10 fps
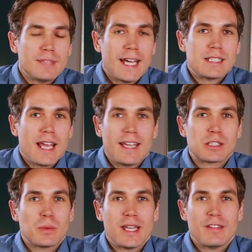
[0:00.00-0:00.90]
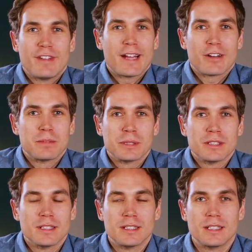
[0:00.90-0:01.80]
that takes away the
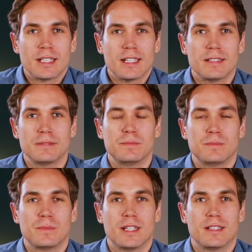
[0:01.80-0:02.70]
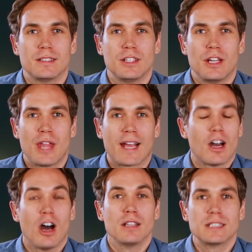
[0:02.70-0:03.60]
variable, and that
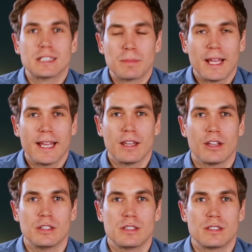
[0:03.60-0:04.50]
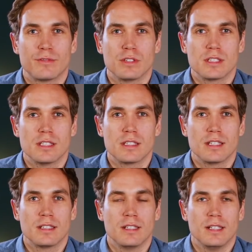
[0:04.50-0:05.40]
can't explain those differences
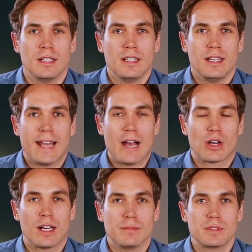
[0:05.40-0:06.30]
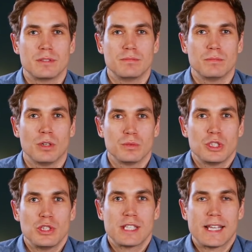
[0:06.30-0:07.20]
in outcomes. What
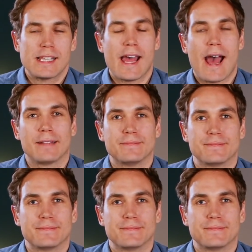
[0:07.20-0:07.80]
would you say to that?